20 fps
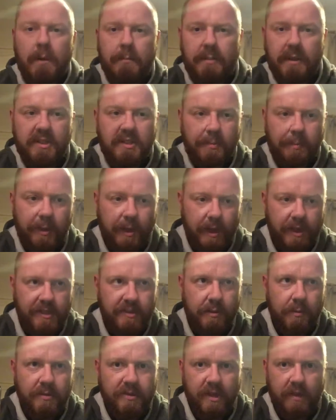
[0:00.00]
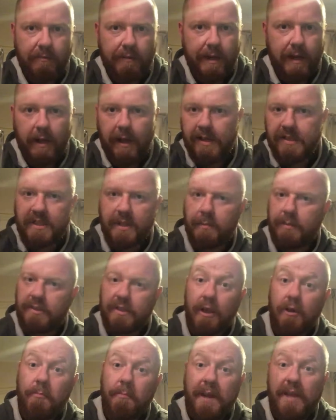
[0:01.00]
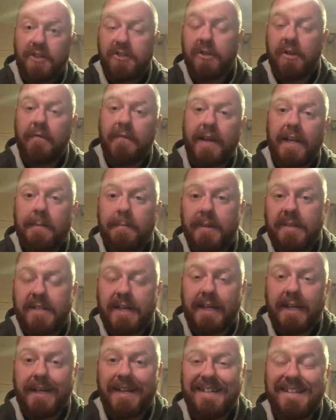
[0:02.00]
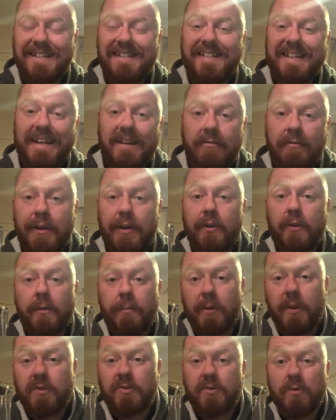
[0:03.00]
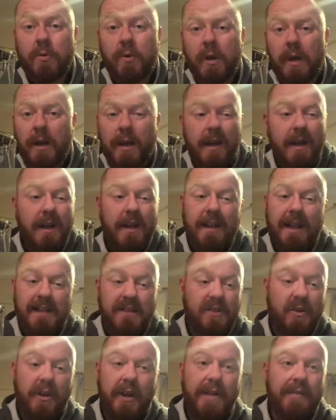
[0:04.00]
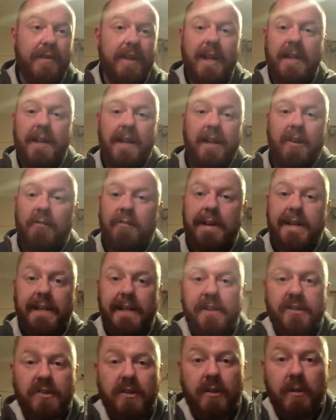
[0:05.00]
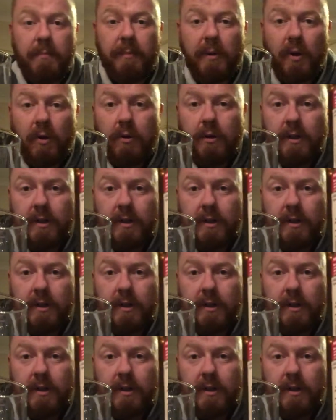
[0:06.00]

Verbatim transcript: but to be honest, as soon as I realised there was no mention of any particular distillery on the bottle, there's not even any ingredients on the bottle.